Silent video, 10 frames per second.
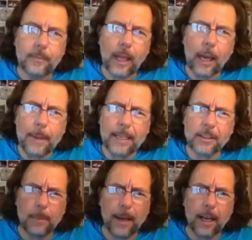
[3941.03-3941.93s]
I made it
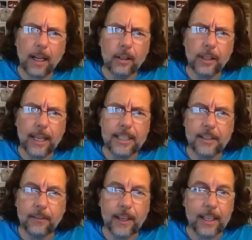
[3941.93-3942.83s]
to about
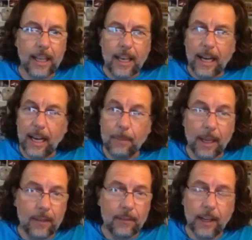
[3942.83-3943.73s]
180 feet. And I'm
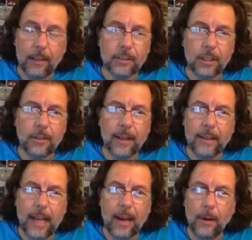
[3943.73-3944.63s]
like, if I don't turn
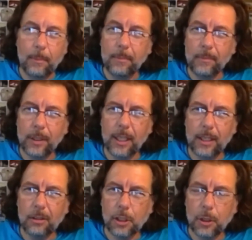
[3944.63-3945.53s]
around now, I'm really
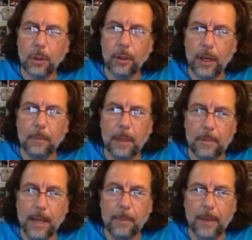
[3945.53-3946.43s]
not sure that I'm going to
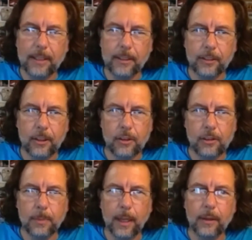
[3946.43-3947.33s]
be able to make
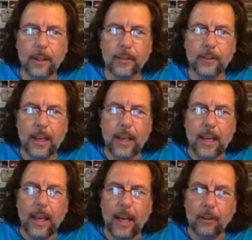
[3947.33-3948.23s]
decisions below this.
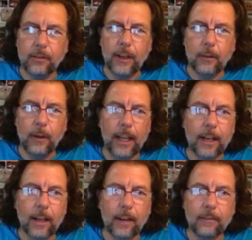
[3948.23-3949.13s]
And I was feeling really
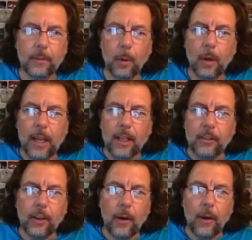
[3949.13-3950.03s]
uncomfortable.
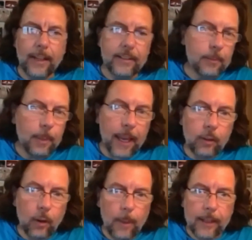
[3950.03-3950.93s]
So I
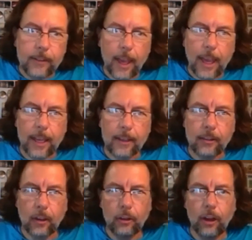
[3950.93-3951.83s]
banged on my tank
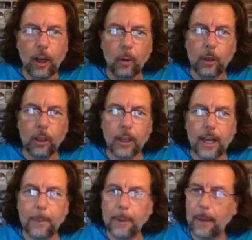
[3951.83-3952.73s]
so Cheryl would look
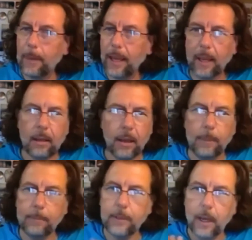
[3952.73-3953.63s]
up, and I'm like,
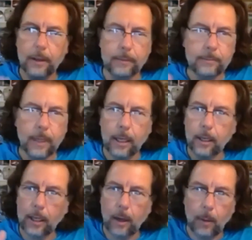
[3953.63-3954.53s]
I'm done. I got
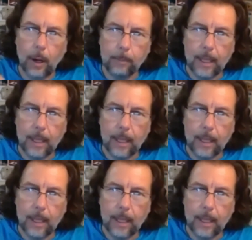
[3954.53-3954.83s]
to go up.